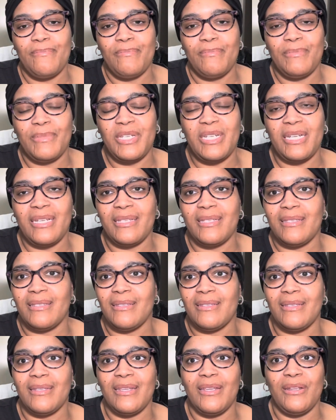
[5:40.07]

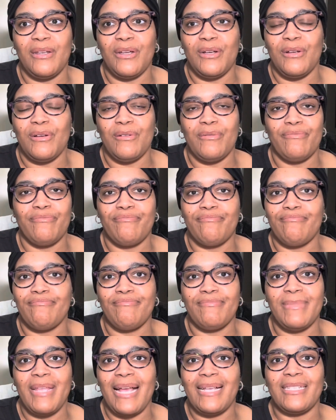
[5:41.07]
just,
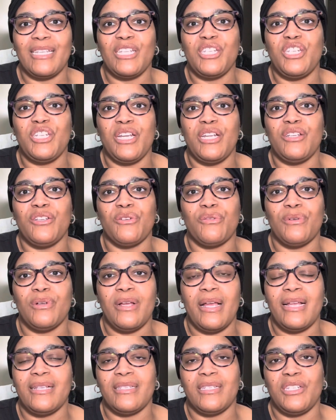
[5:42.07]
as
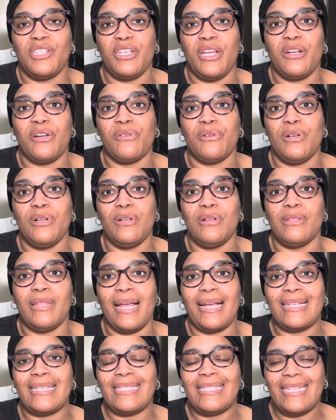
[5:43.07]
a general
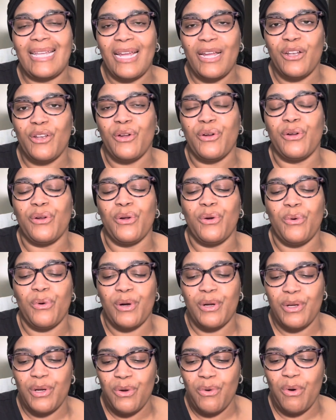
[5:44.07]
like standard
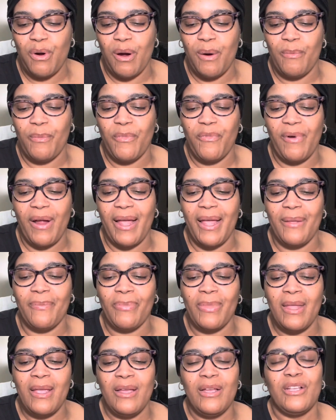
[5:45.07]
or norm,
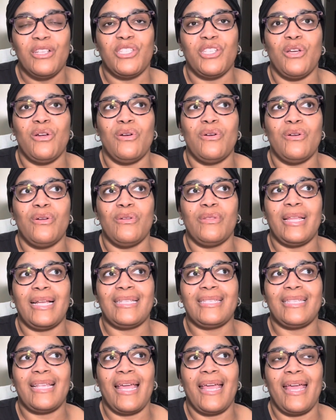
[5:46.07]
right? So
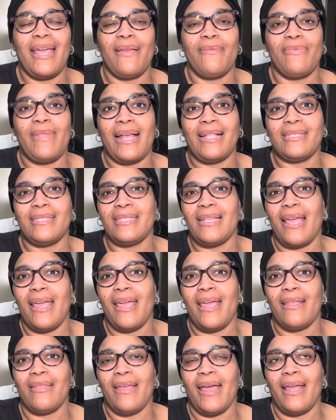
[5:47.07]
let's say that's
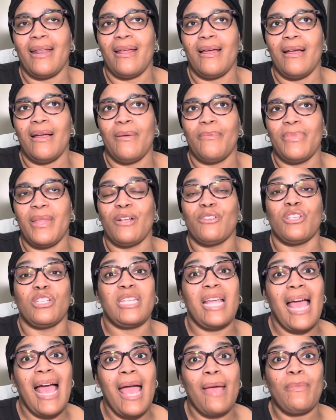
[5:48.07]
saying that there's a
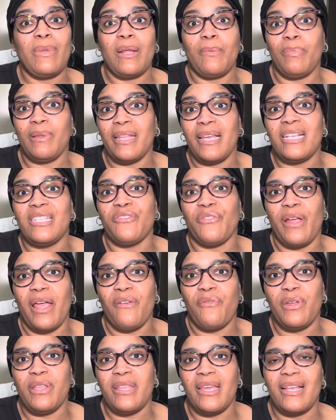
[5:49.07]
time and a place for
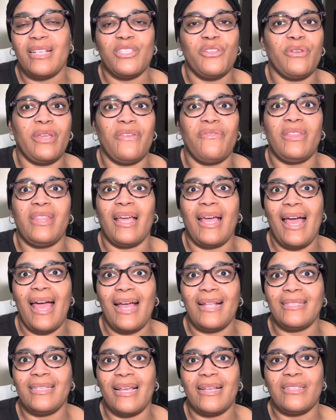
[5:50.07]
everything. So given the
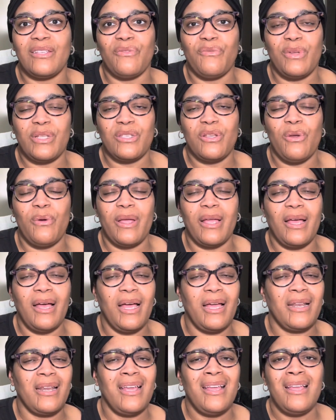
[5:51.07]
context of what's going
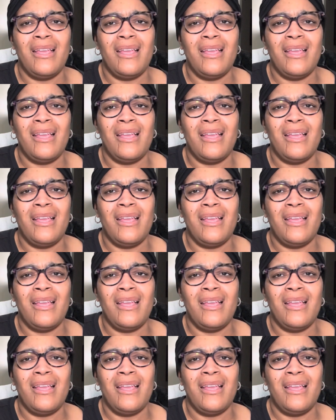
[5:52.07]
on,